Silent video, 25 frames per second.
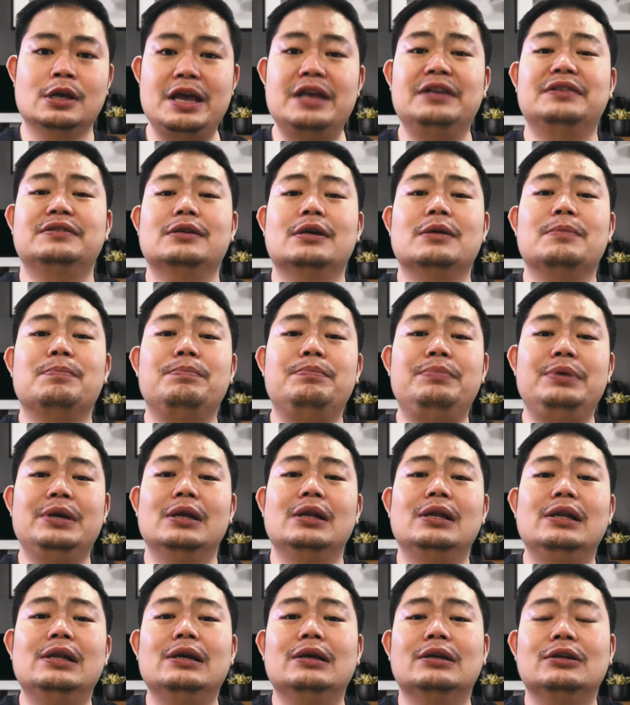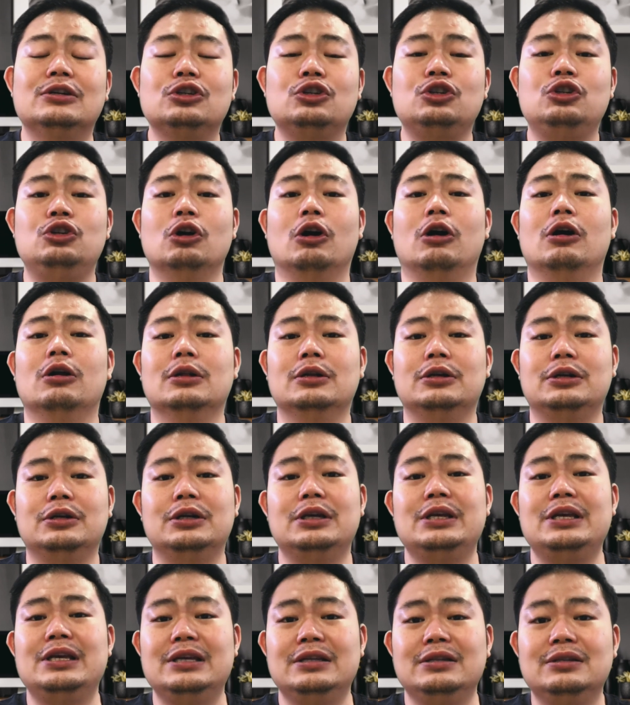is a
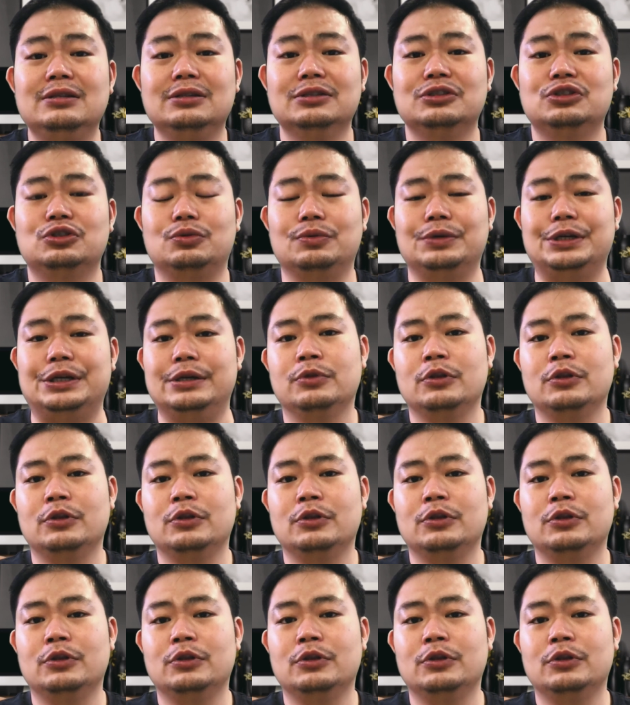billion-dollar industry.